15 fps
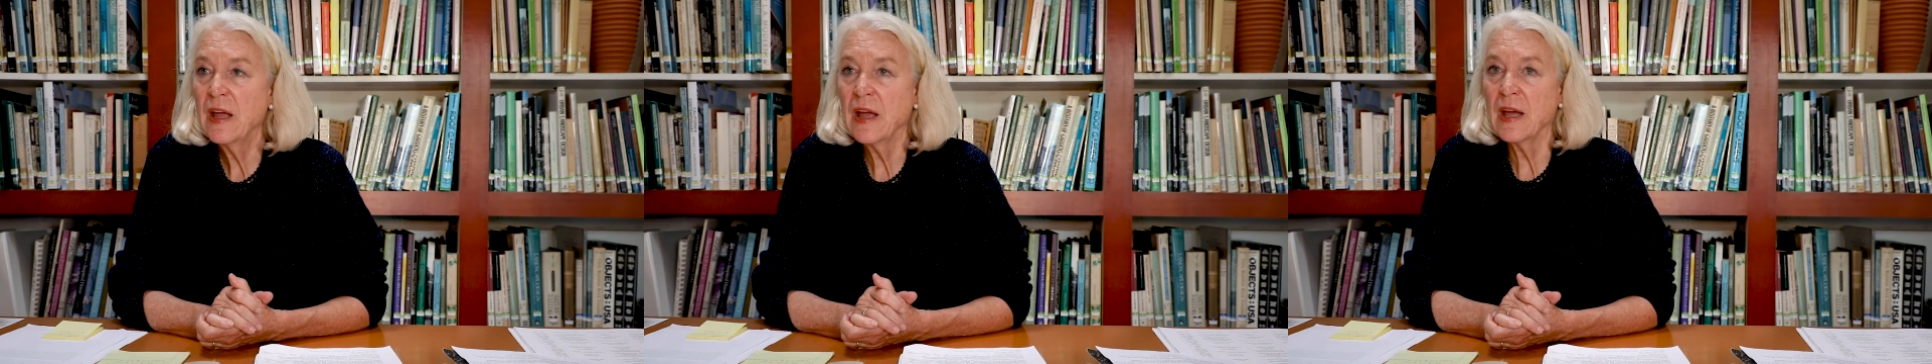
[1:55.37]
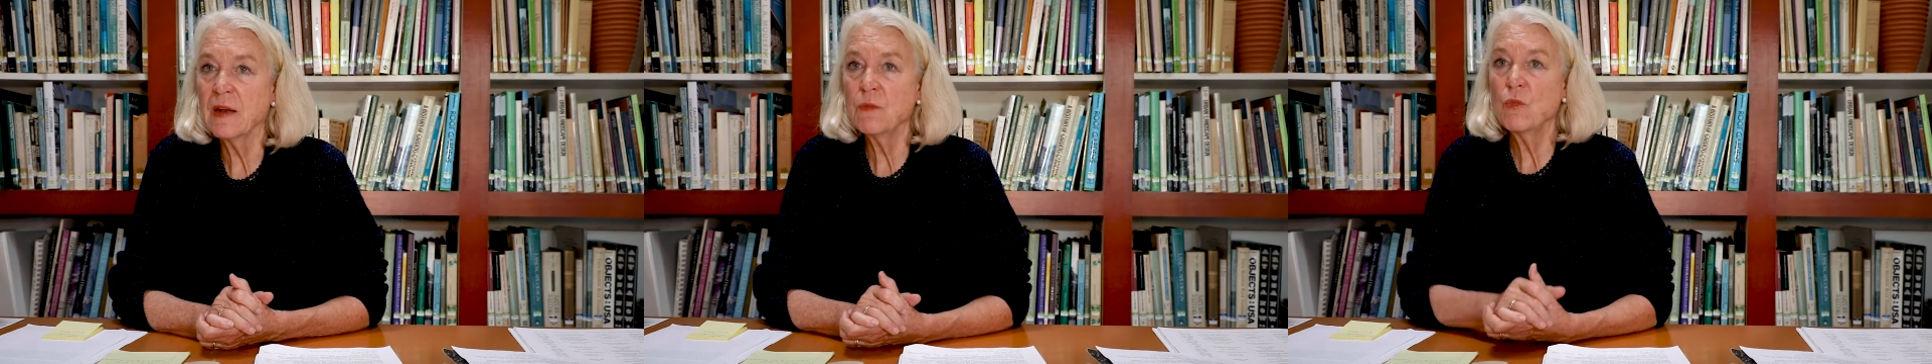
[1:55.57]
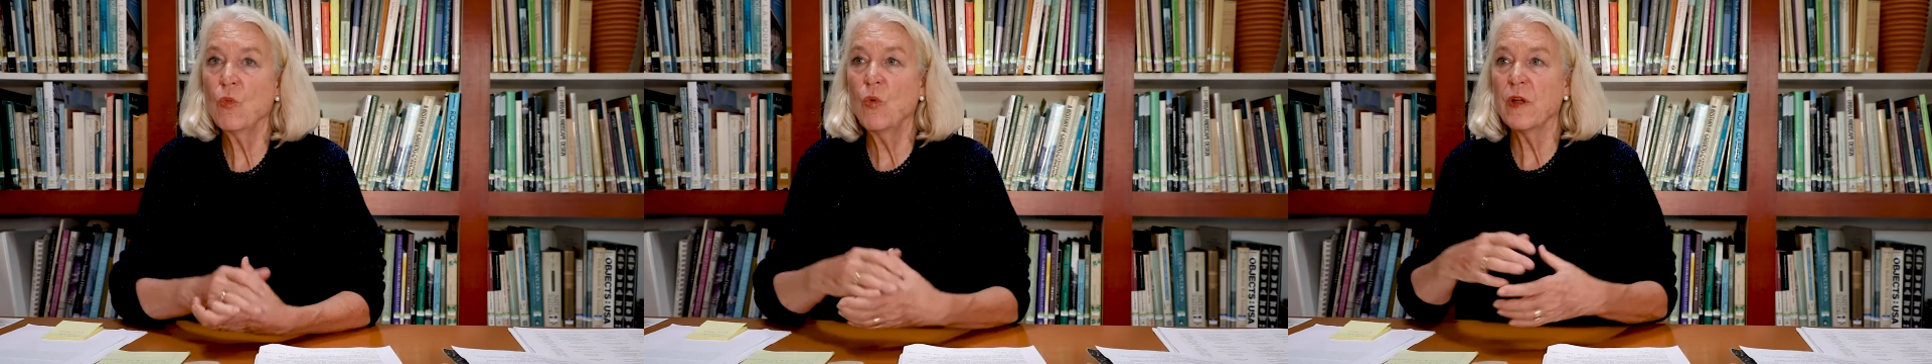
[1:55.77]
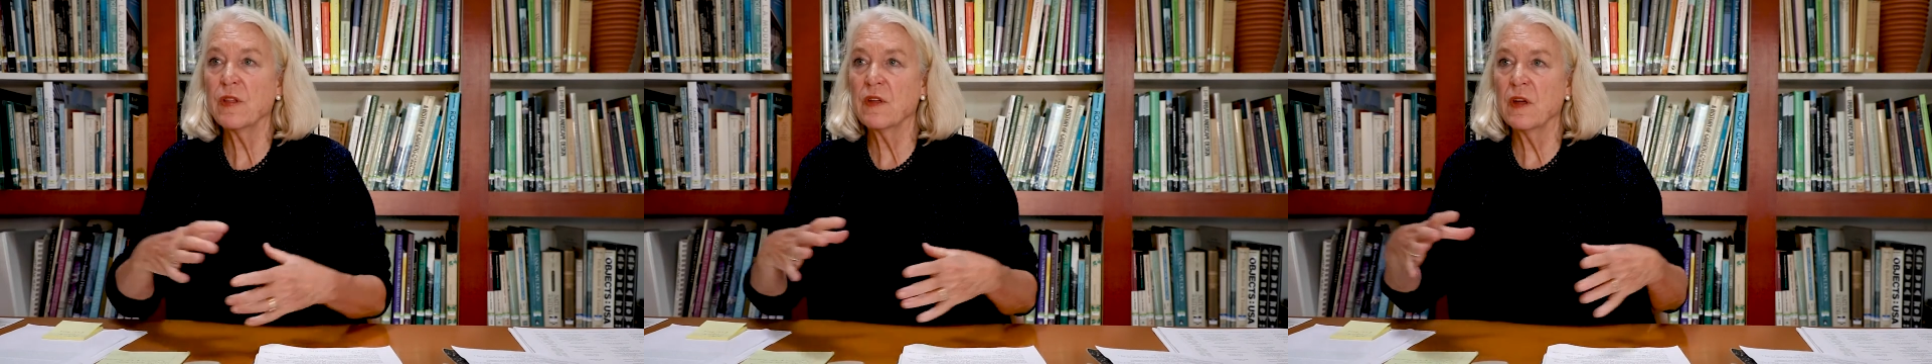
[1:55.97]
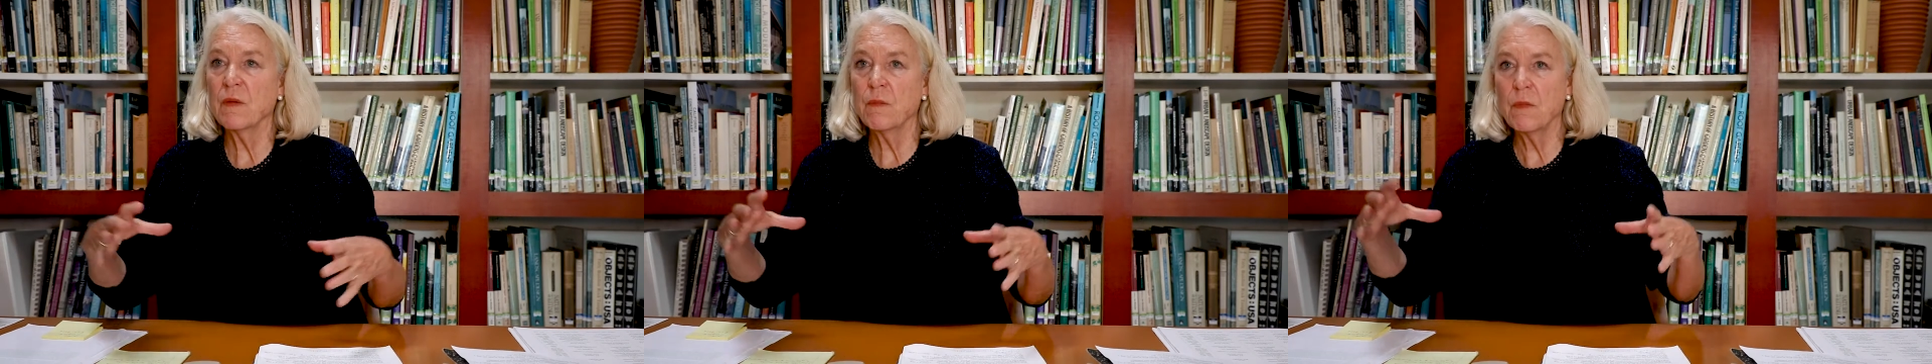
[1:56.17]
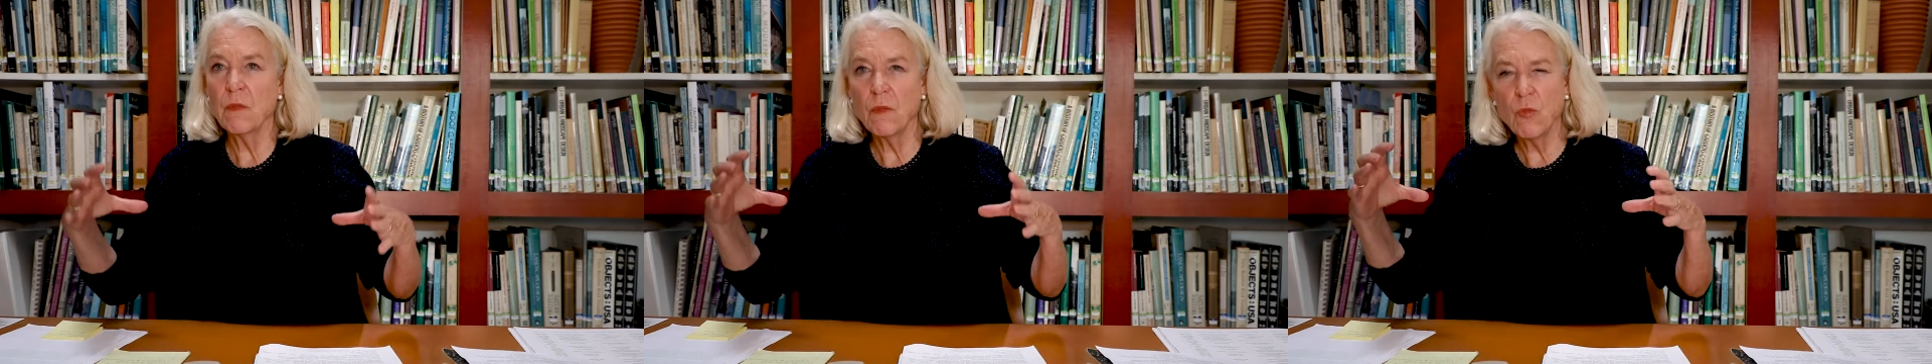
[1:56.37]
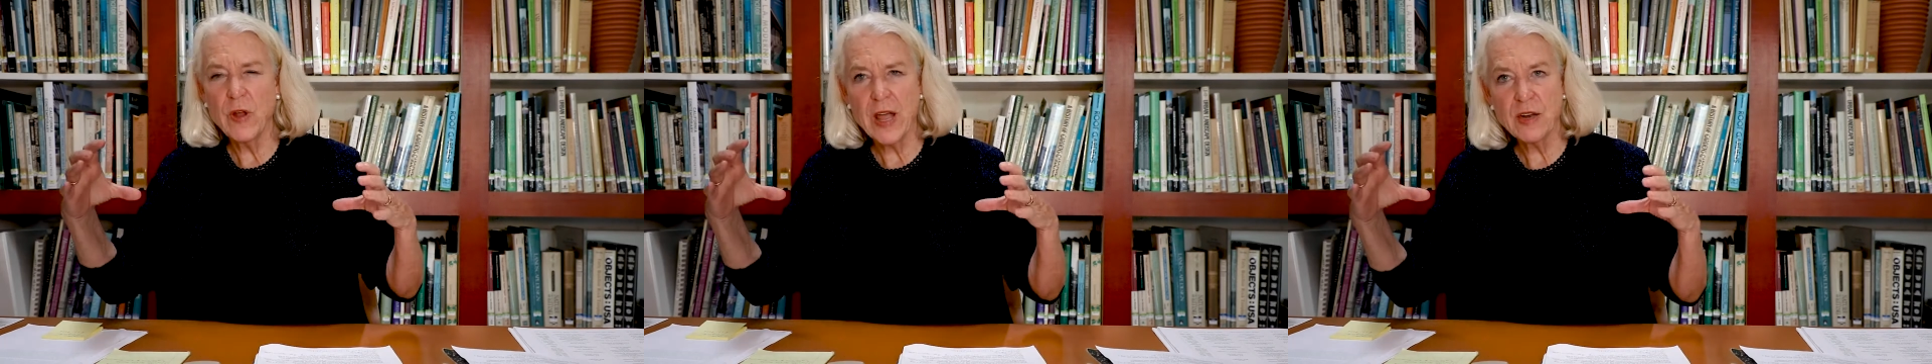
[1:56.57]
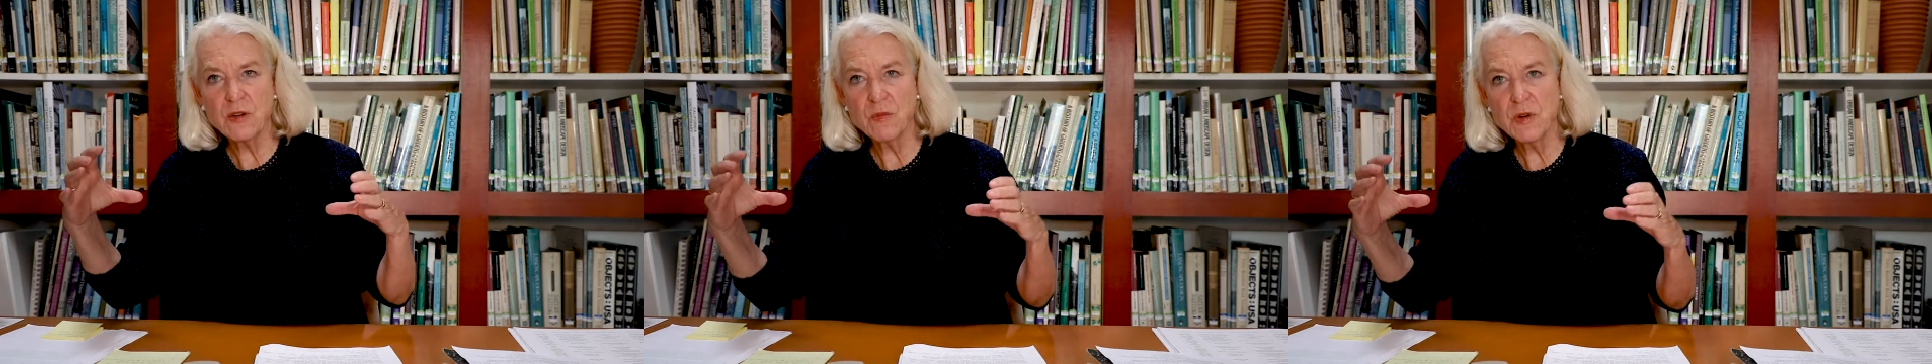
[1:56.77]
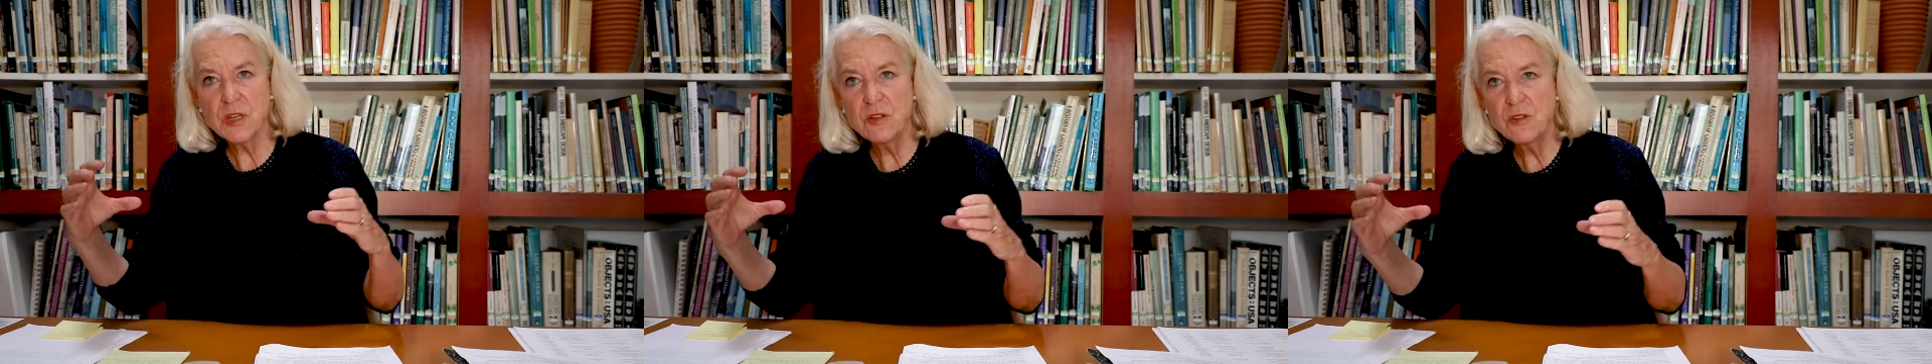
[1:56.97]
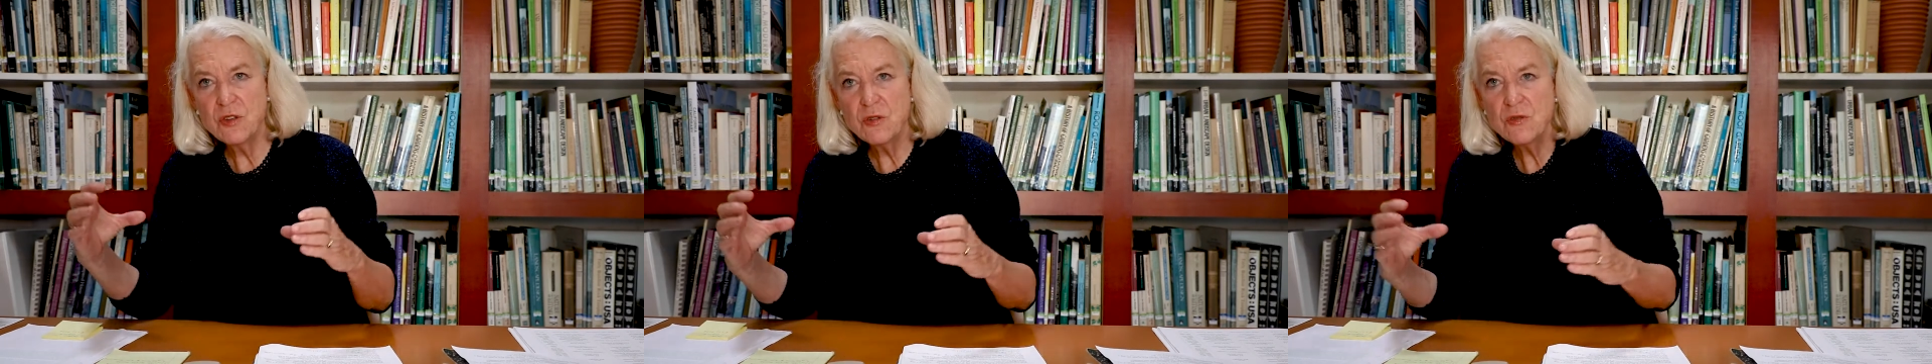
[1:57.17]
And with um, we had to
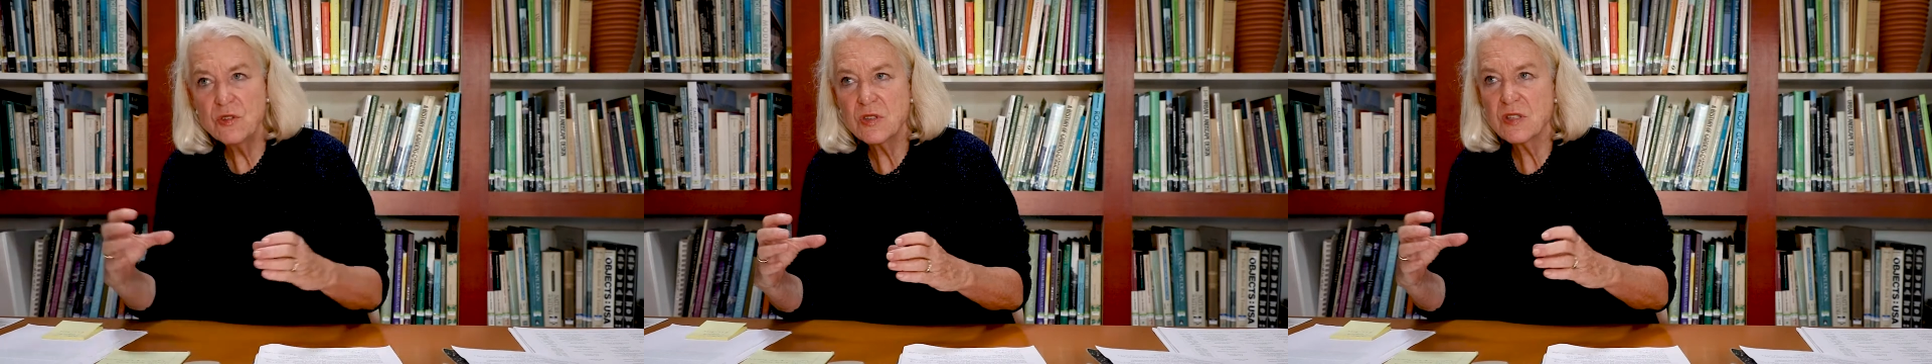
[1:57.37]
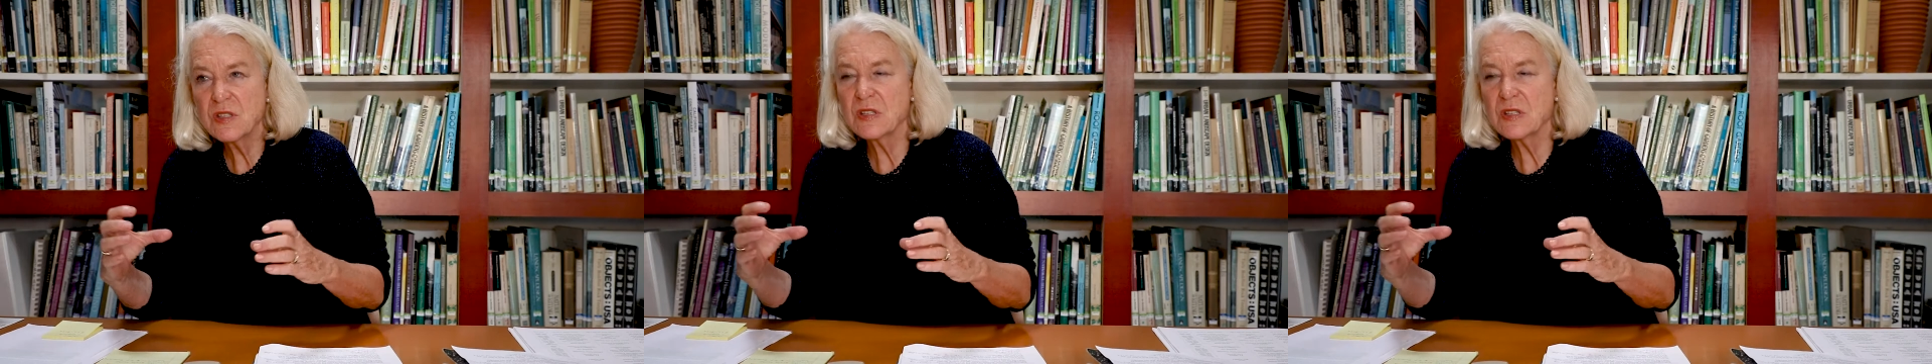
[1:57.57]
reduce